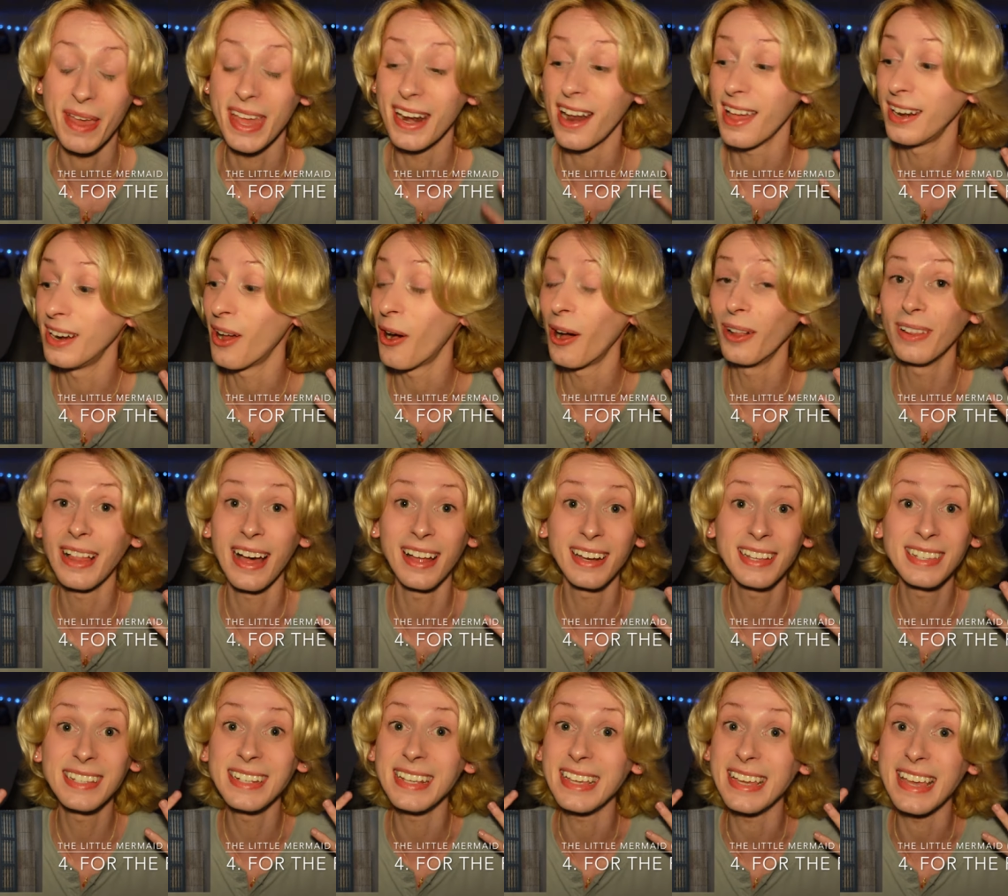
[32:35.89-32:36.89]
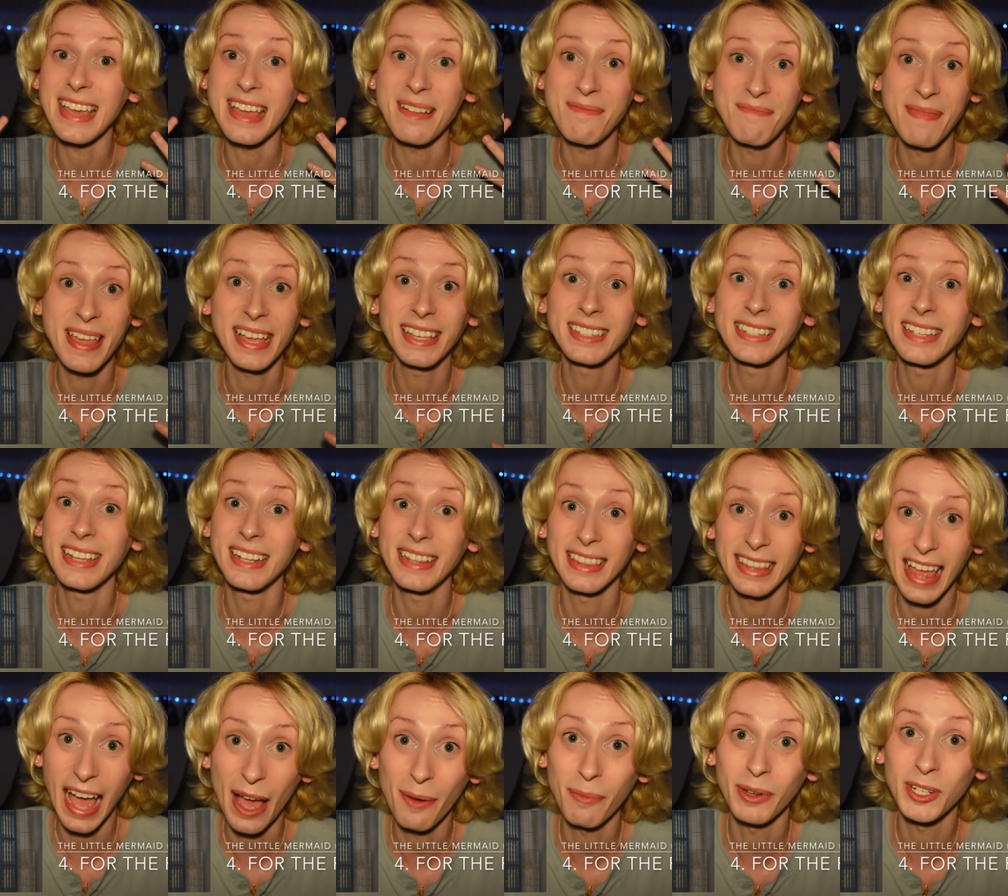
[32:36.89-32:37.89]
And in all honesty, it makes it
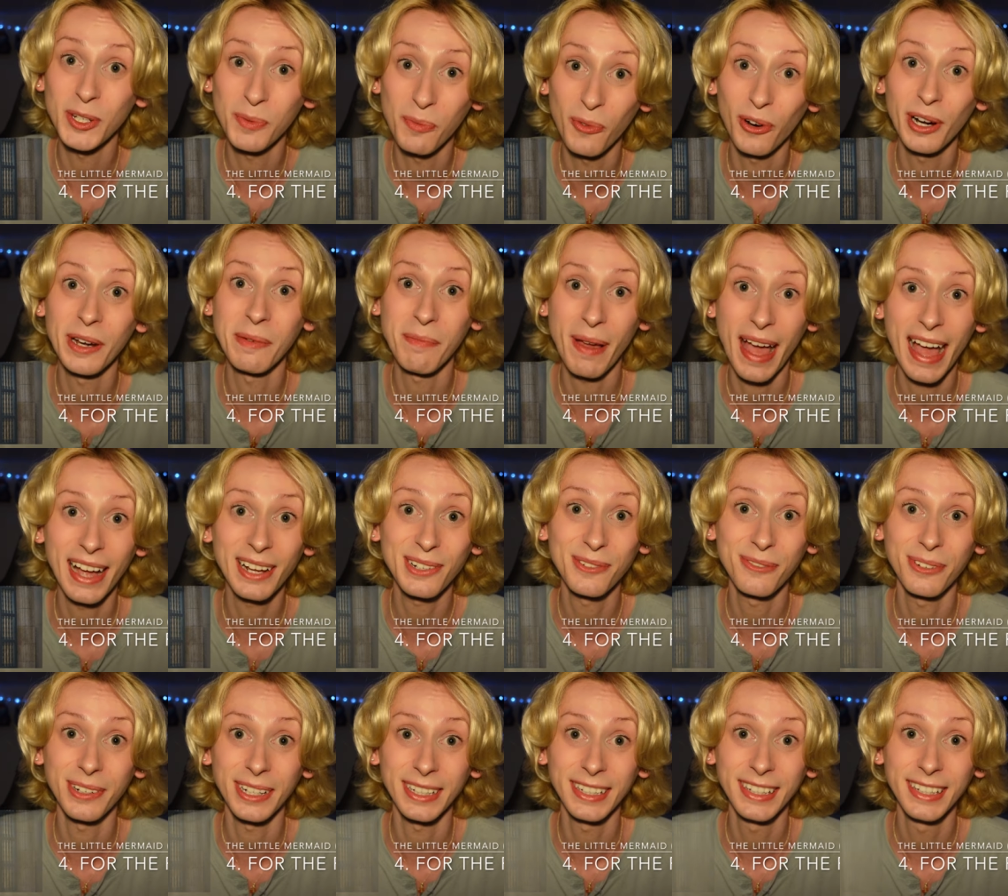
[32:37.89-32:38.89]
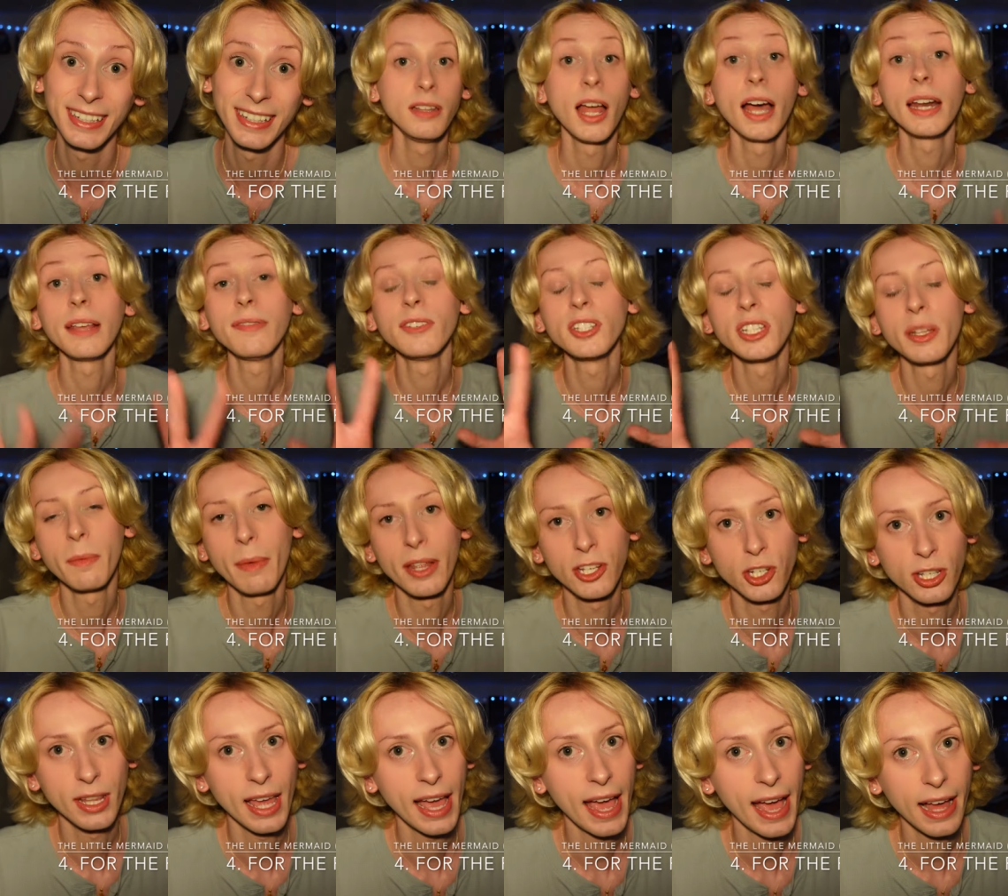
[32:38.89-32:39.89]
that much more impactful. Not even to
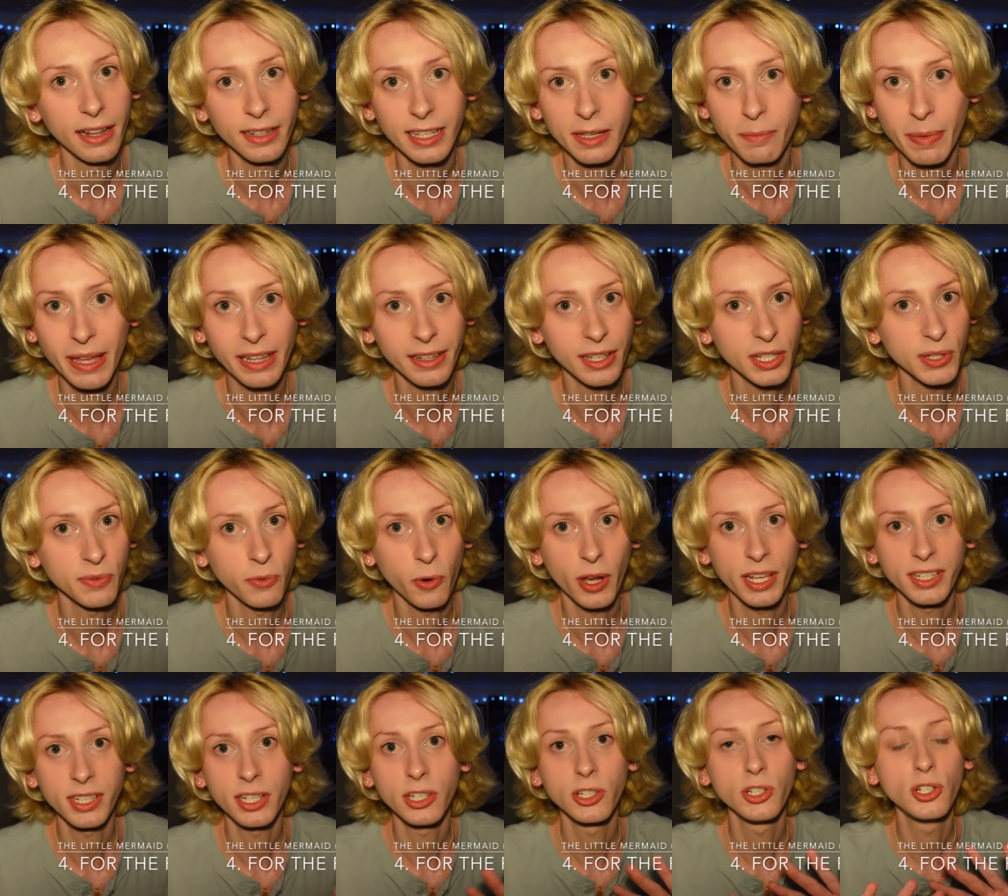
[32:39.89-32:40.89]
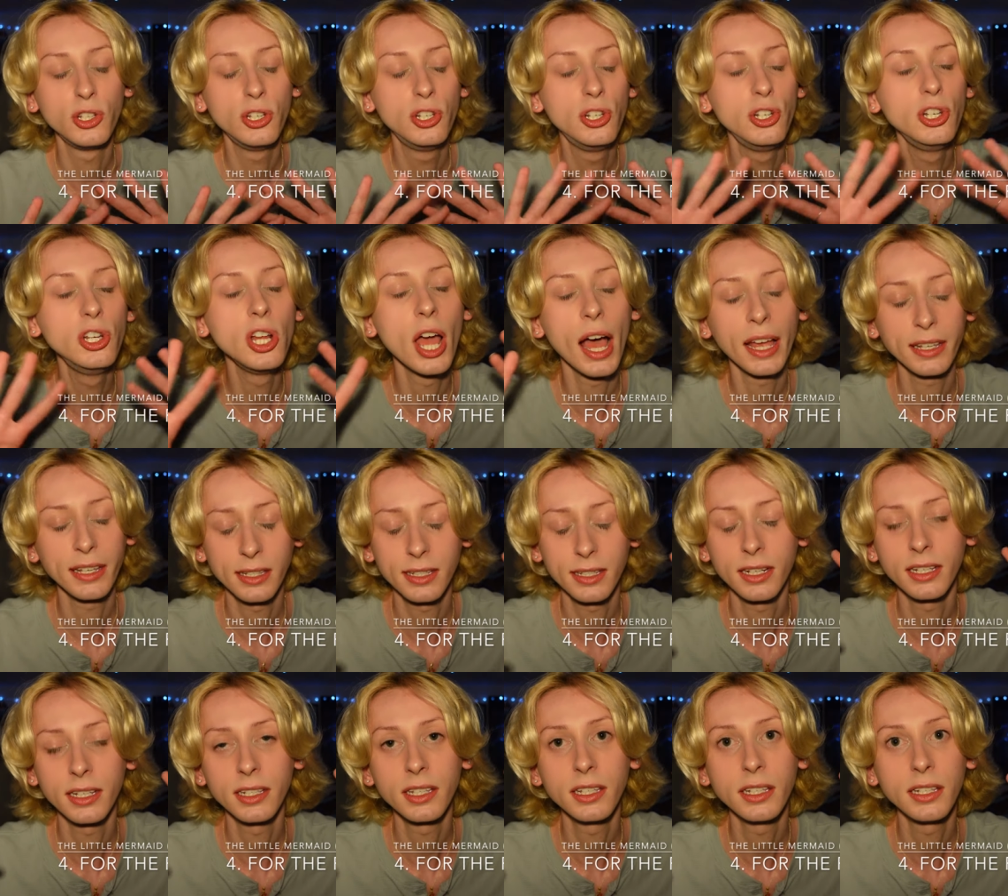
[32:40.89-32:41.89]
mention that Halle Bailey's voice is
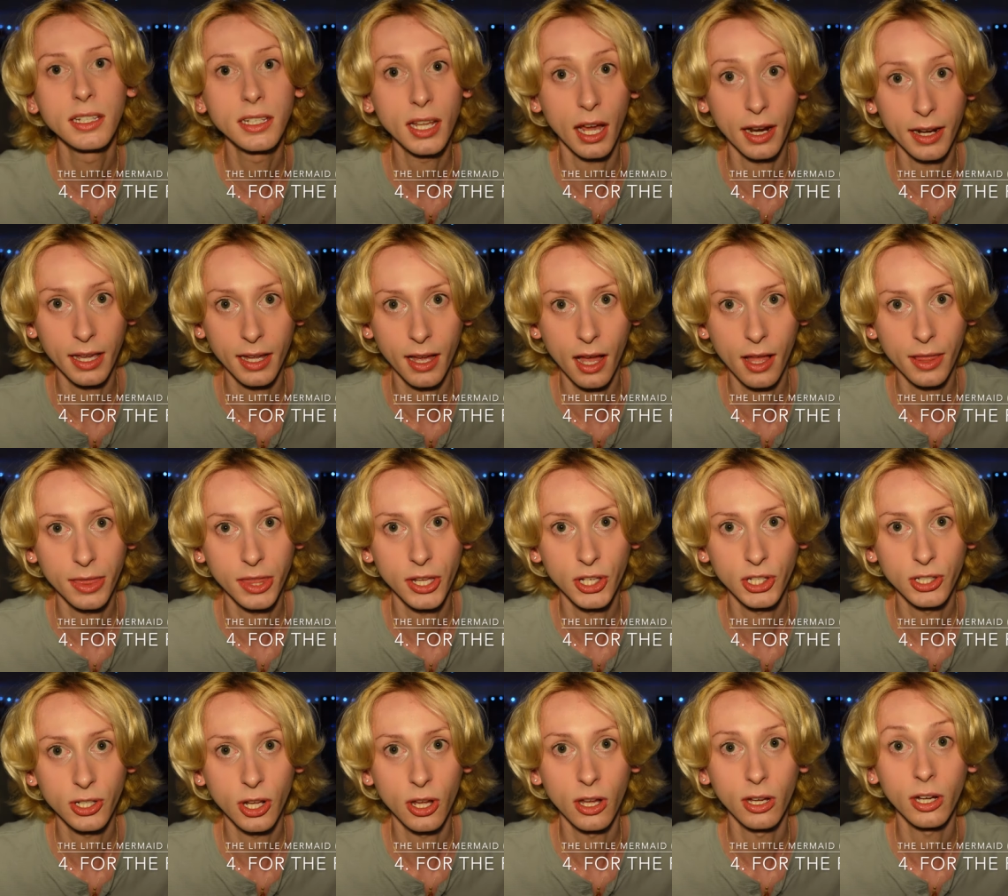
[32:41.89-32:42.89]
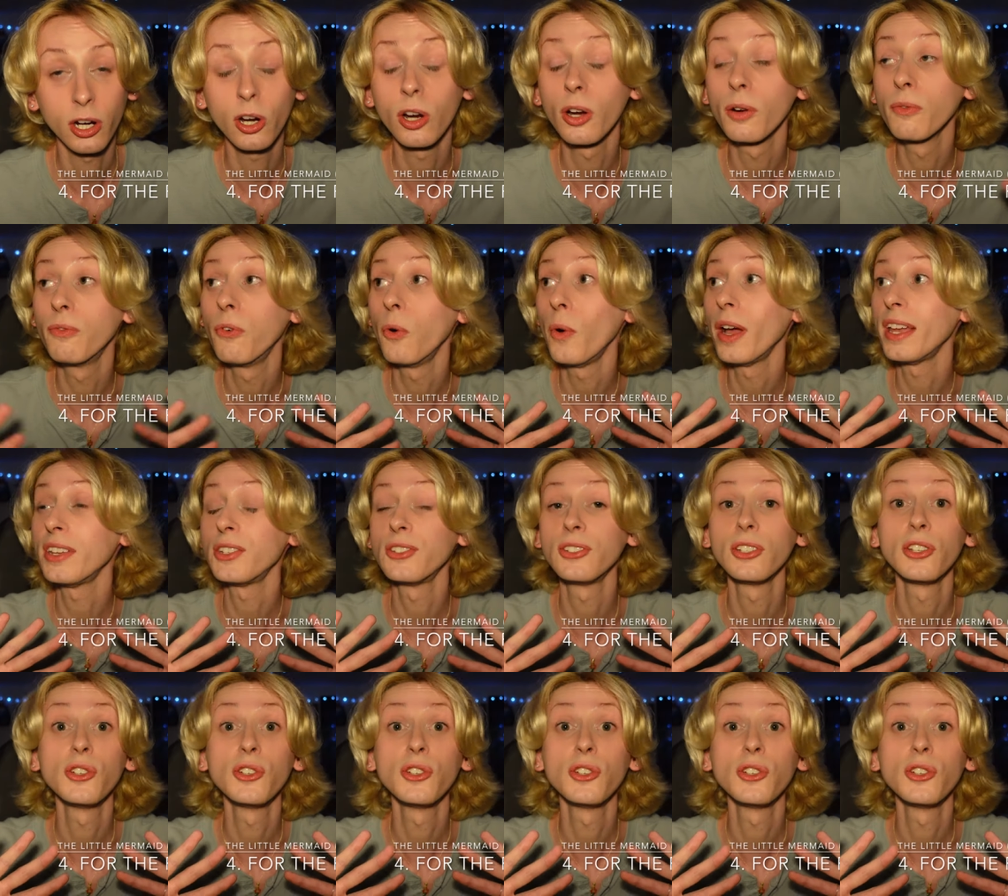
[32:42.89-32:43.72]
just stunning on this song. Her voice